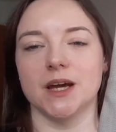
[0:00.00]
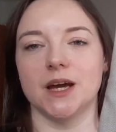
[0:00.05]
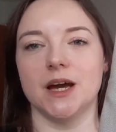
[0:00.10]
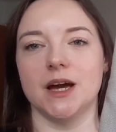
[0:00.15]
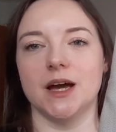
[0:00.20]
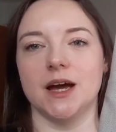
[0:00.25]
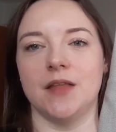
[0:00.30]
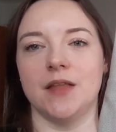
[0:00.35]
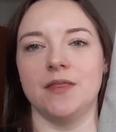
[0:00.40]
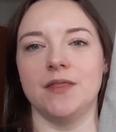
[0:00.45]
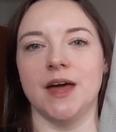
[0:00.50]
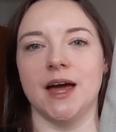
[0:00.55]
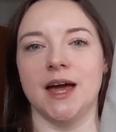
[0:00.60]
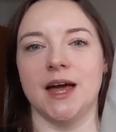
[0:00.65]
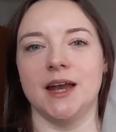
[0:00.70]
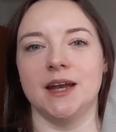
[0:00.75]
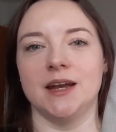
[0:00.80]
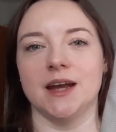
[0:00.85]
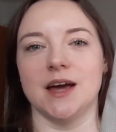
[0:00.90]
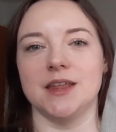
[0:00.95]
And
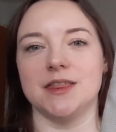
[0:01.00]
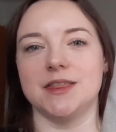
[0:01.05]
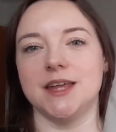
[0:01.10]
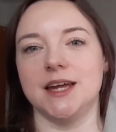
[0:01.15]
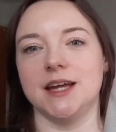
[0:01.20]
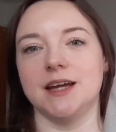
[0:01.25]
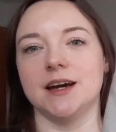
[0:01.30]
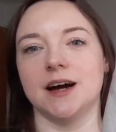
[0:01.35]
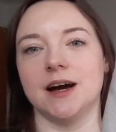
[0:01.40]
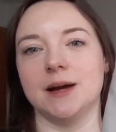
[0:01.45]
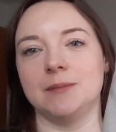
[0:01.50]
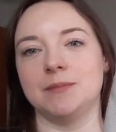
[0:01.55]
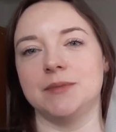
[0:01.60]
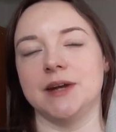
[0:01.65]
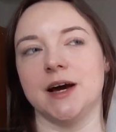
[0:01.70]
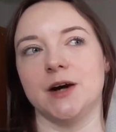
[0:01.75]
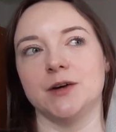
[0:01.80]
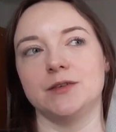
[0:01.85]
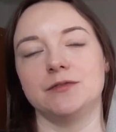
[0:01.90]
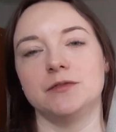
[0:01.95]
then I think I'm
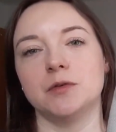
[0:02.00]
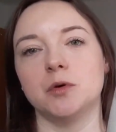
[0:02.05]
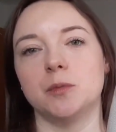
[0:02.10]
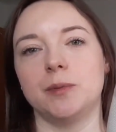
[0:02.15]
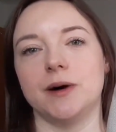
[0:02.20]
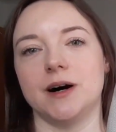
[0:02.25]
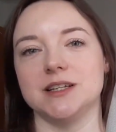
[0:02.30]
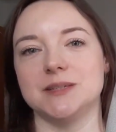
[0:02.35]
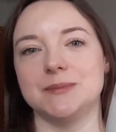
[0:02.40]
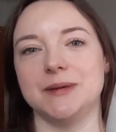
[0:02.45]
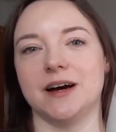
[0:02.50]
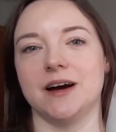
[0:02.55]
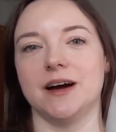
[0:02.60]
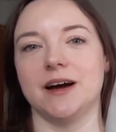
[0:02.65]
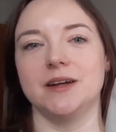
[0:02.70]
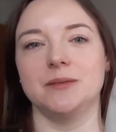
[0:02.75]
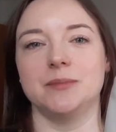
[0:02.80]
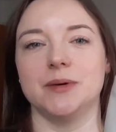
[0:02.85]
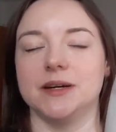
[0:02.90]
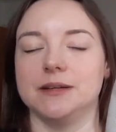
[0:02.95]
now 4 parts
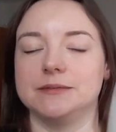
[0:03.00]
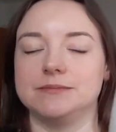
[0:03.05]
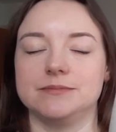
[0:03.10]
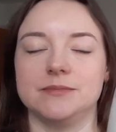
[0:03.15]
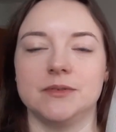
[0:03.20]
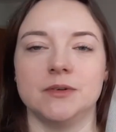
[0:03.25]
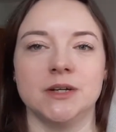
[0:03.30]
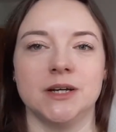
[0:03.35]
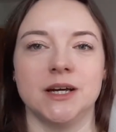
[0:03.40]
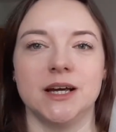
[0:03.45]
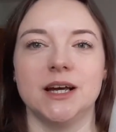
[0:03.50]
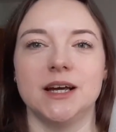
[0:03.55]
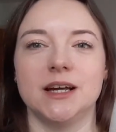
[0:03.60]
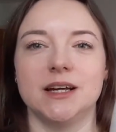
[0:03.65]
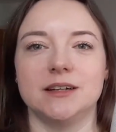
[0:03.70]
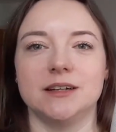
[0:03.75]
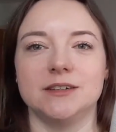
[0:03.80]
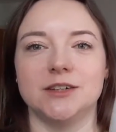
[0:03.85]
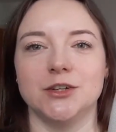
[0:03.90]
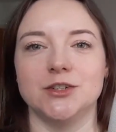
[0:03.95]
behind, but
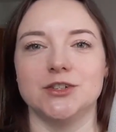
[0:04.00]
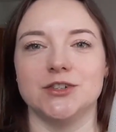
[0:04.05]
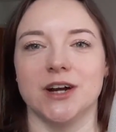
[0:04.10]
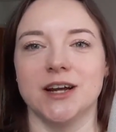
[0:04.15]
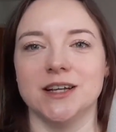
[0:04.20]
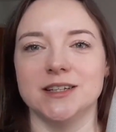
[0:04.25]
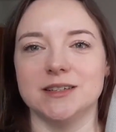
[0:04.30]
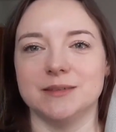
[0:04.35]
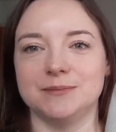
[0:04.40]
no stress.